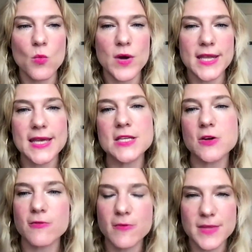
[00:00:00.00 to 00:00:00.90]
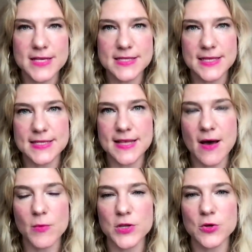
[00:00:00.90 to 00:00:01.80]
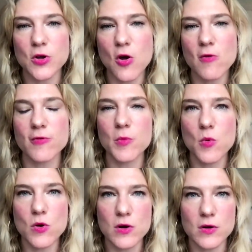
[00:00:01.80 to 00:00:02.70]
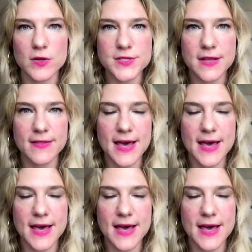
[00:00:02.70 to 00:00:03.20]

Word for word: what he took from this is that when you go from a world